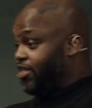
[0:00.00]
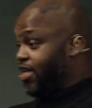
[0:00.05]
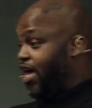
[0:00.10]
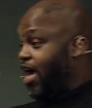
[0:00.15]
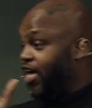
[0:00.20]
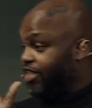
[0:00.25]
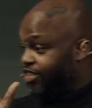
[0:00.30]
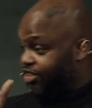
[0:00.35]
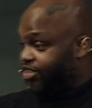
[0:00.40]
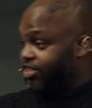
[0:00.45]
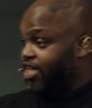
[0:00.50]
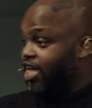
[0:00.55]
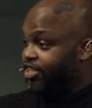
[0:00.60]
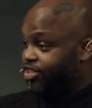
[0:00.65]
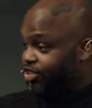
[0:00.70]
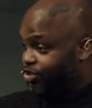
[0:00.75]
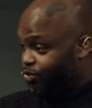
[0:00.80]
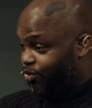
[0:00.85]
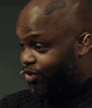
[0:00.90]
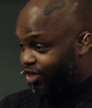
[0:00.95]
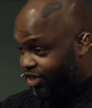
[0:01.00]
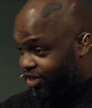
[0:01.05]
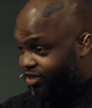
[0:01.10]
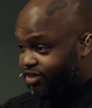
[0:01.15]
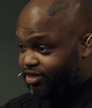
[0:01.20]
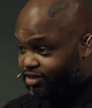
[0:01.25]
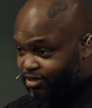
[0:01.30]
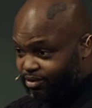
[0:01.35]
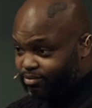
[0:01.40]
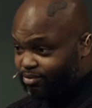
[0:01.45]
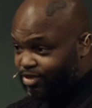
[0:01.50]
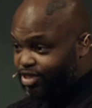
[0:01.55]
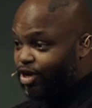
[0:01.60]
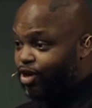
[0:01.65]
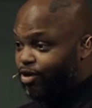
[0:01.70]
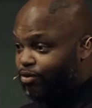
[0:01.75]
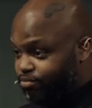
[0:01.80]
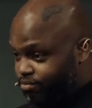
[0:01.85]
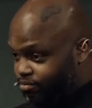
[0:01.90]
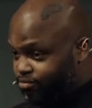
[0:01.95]
I just, I just want to, you
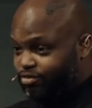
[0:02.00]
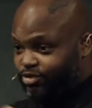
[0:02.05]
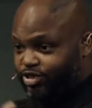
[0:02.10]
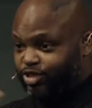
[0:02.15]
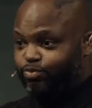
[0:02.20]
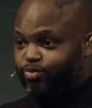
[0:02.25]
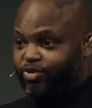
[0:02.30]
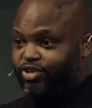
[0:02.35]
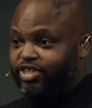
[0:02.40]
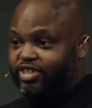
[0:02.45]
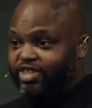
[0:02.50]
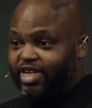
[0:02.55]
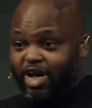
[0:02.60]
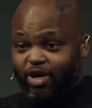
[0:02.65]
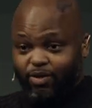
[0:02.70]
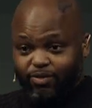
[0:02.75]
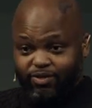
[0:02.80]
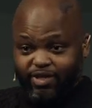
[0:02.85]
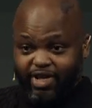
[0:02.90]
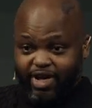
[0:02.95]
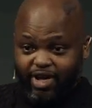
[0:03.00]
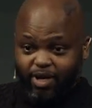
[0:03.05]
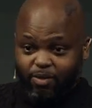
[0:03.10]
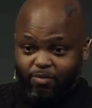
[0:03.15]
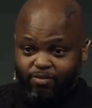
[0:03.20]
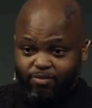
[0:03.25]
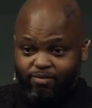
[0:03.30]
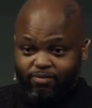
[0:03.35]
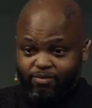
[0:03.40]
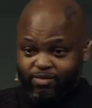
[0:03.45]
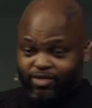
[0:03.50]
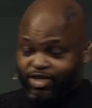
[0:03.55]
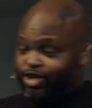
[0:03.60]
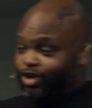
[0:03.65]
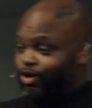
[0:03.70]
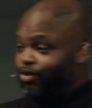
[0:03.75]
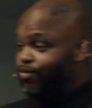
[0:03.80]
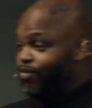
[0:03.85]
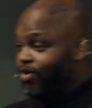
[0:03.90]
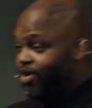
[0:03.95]
know, put it out there. You
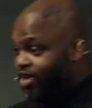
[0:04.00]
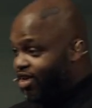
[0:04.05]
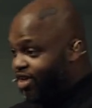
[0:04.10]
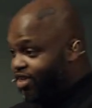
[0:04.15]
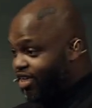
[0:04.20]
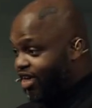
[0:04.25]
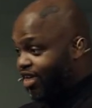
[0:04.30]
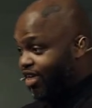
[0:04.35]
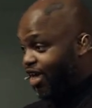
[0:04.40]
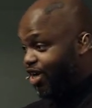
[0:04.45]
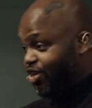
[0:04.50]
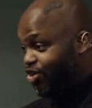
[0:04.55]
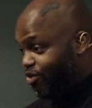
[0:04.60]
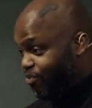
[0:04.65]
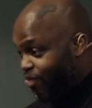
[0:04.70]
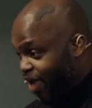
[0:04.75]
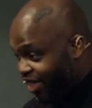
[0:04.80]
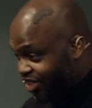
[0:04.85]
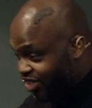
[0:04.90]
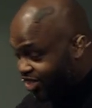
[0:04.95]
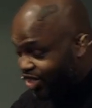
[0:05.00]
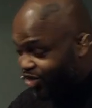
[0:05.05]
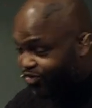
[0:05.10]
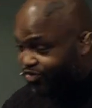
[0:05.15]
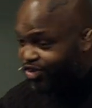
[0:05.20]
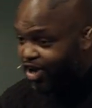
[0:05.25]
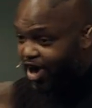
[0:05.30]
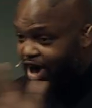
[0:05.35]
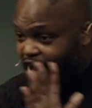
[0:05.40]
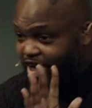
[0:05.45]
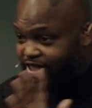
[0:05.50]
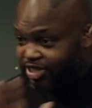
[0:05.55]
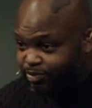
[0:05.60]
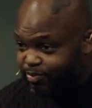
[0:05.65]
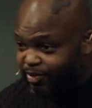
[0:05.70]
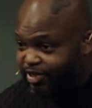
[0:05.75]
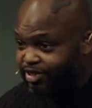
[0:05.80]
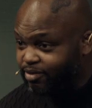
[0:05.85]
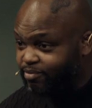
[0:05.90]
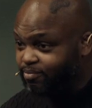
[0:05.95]
know, can you imagine if your
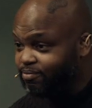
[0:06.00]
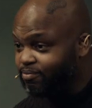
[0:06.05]
husband